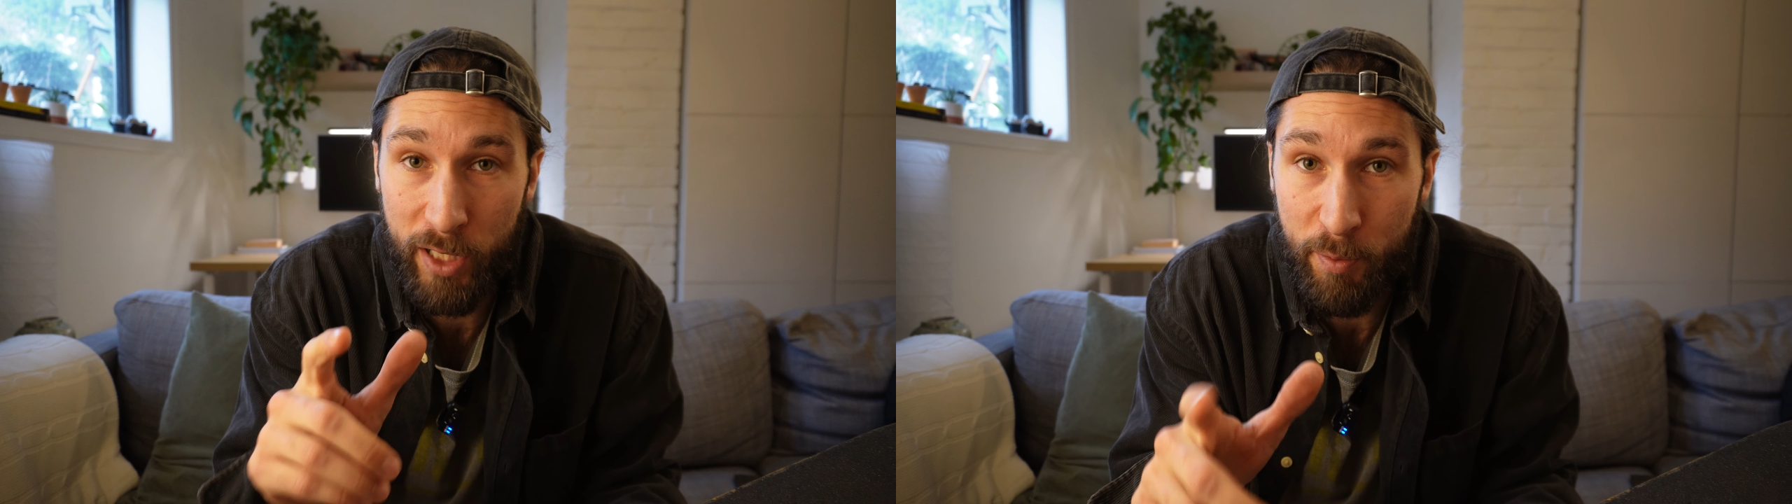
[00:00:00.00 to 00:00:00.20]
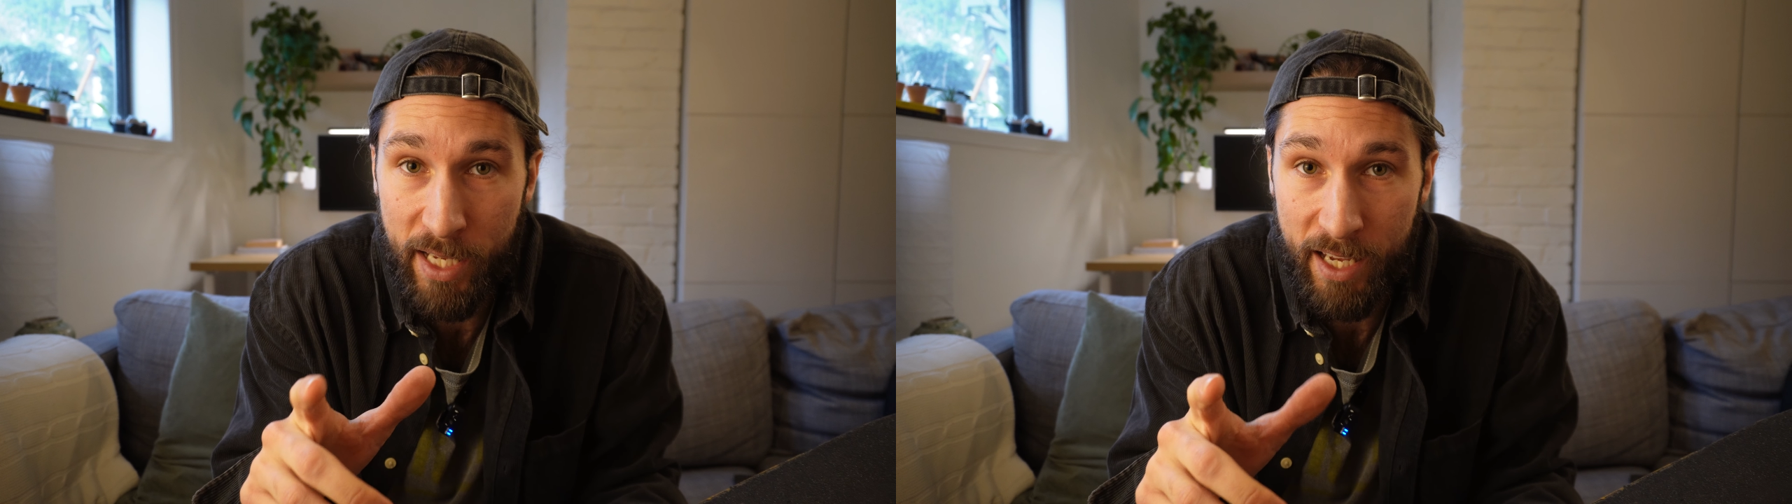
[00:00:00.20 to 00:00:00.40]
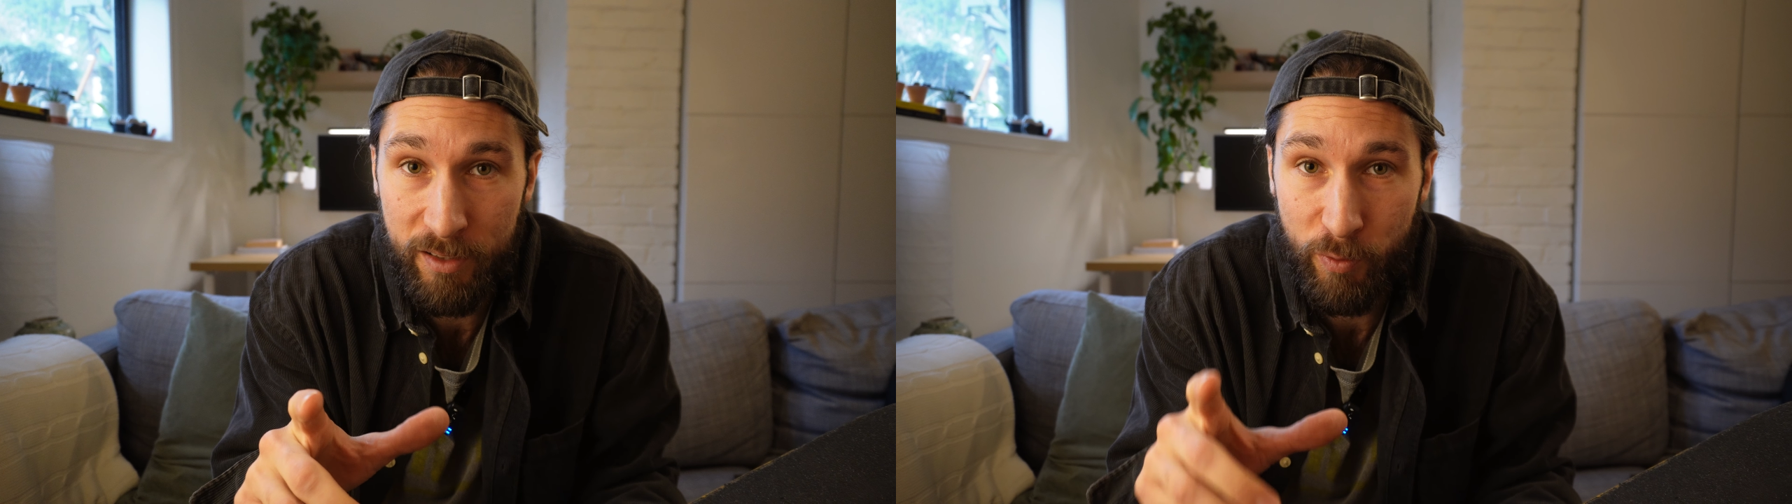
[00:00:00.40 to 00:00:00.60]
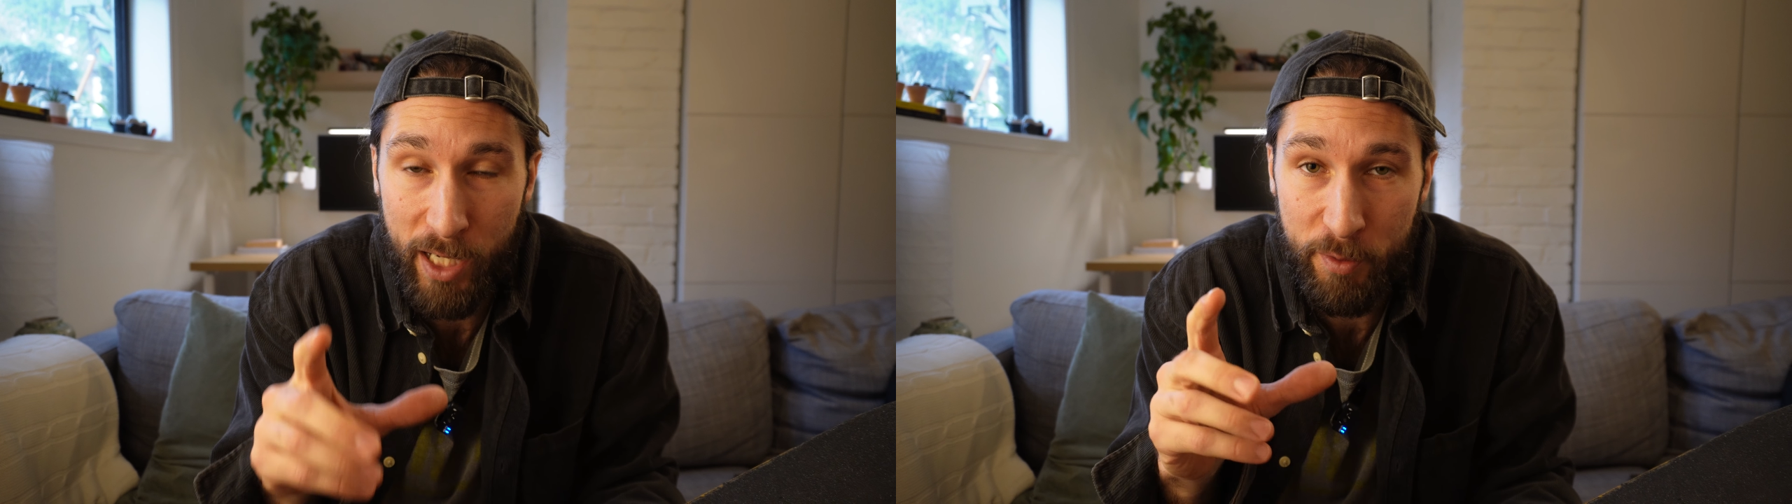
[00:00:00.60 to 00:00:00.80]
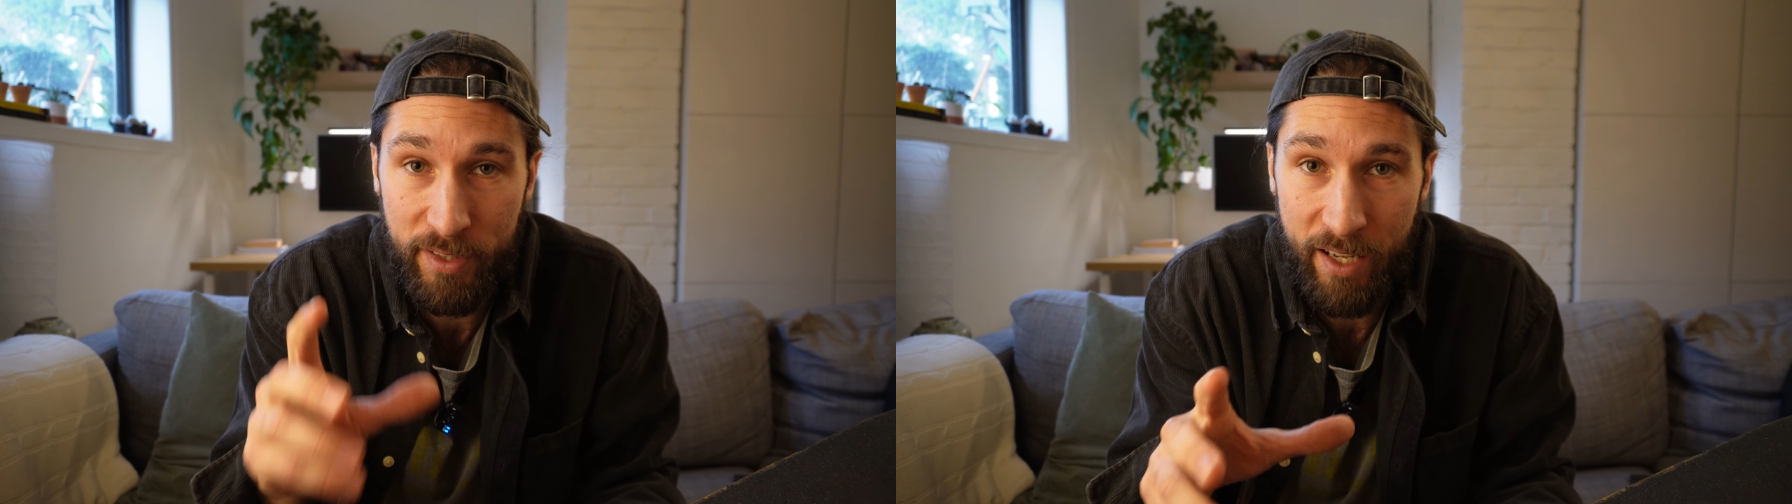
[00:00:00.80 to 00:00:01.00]
BBS when
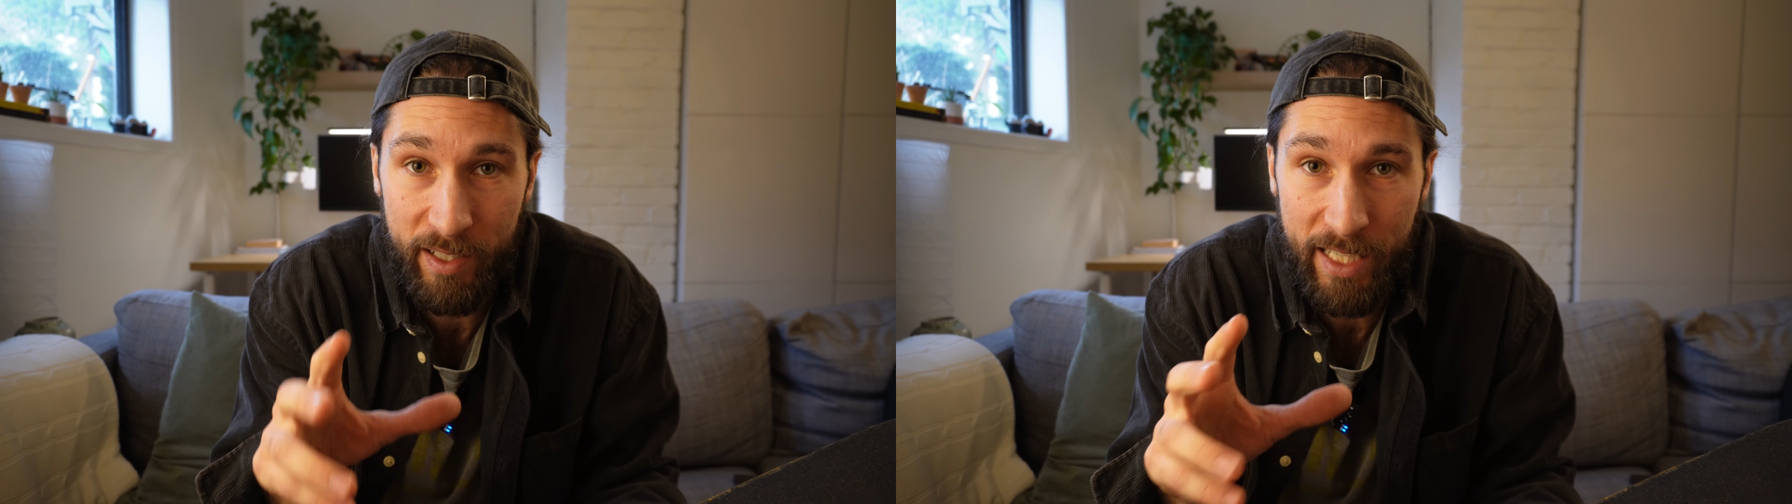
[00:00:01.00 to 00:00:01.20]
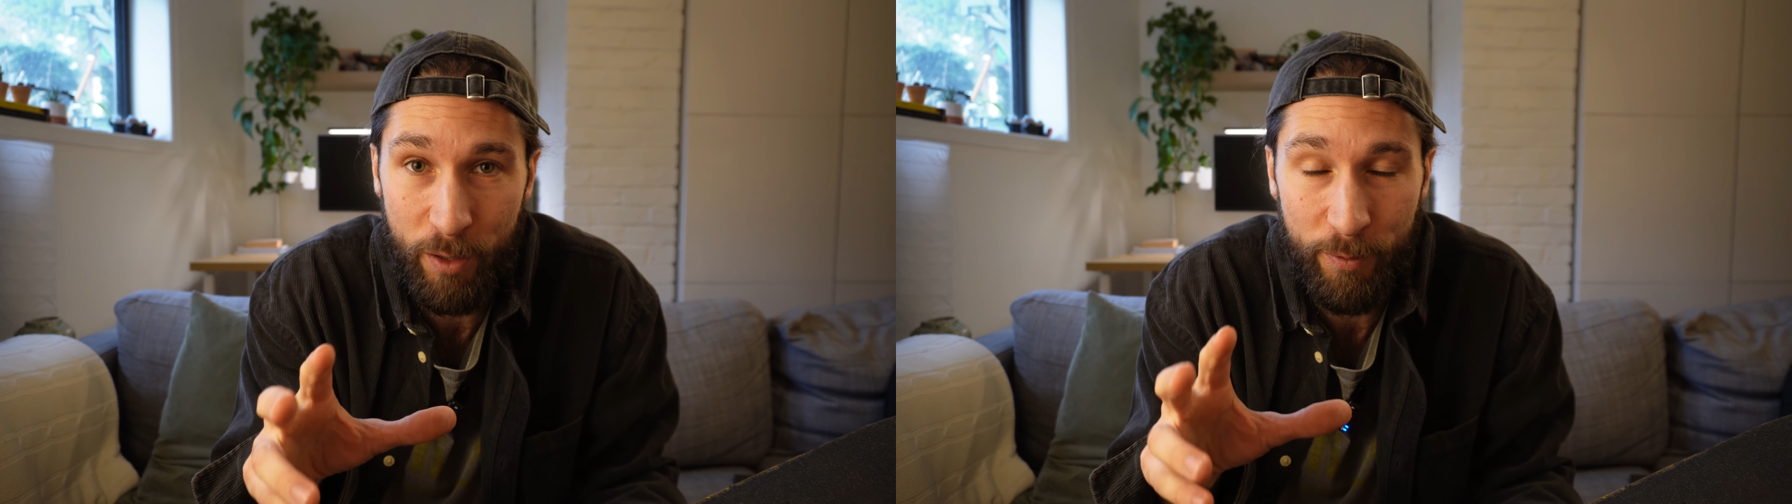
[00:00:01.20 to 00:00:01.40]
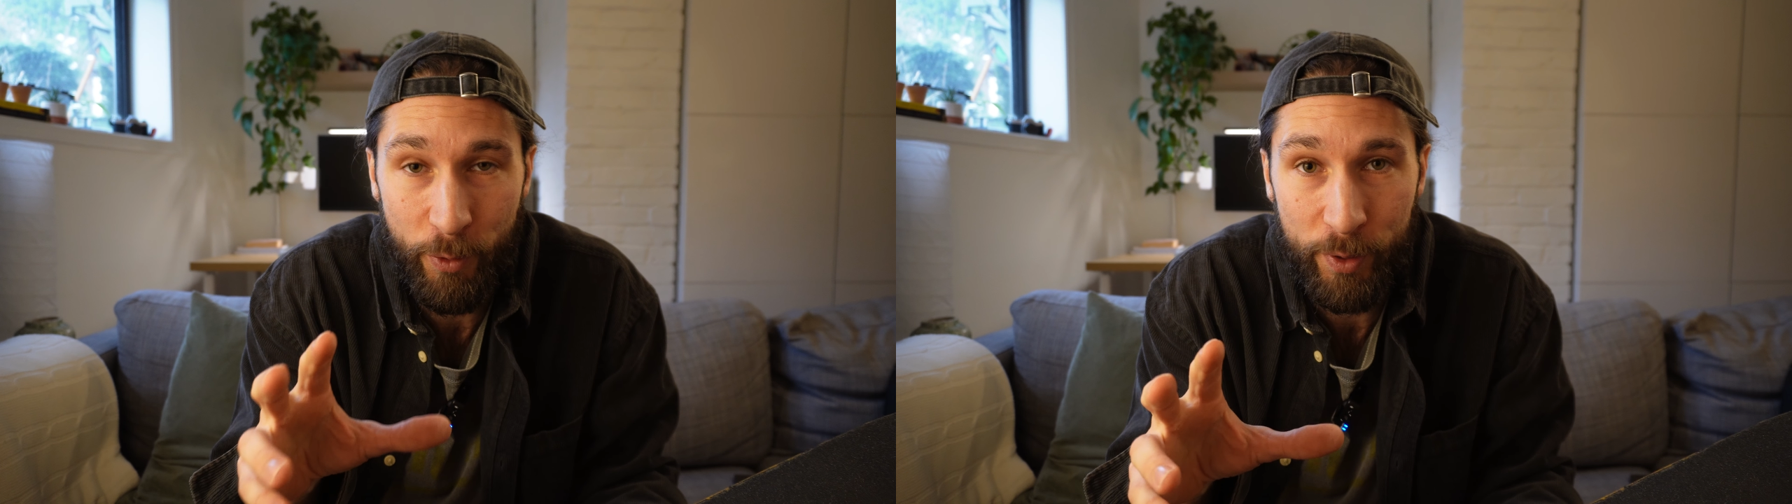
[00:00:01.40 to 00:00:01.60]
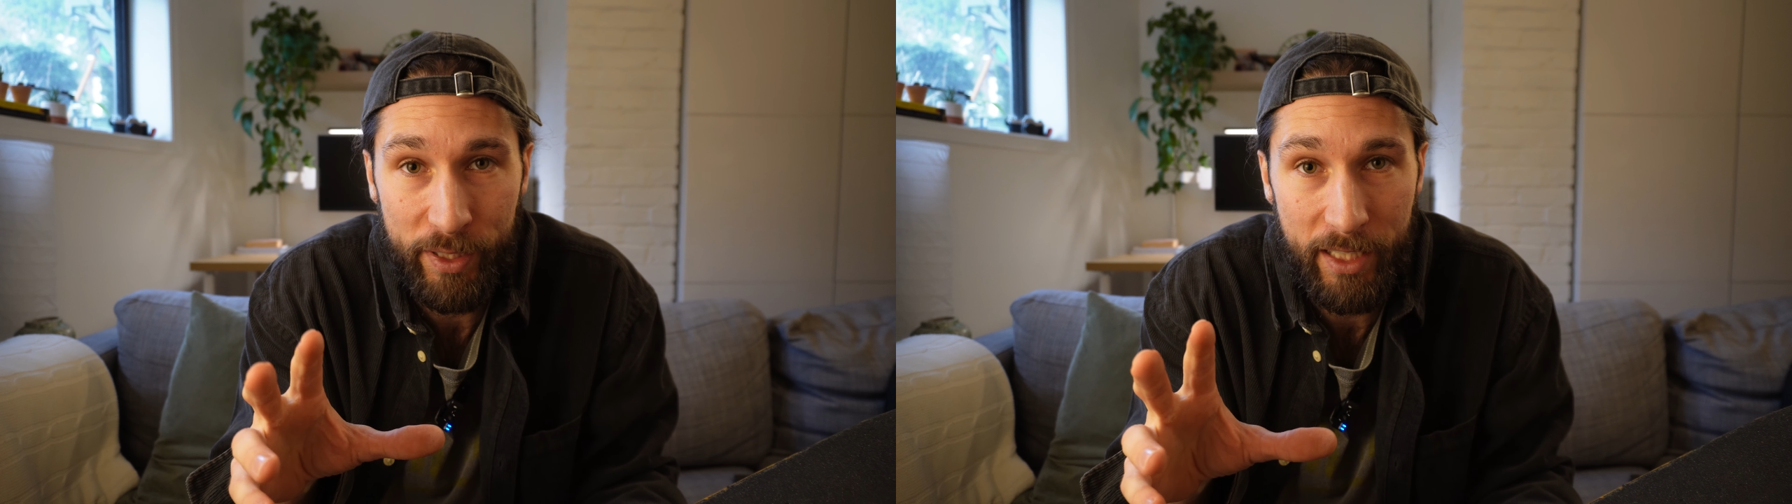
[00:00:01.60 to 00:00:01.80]
I was down in California,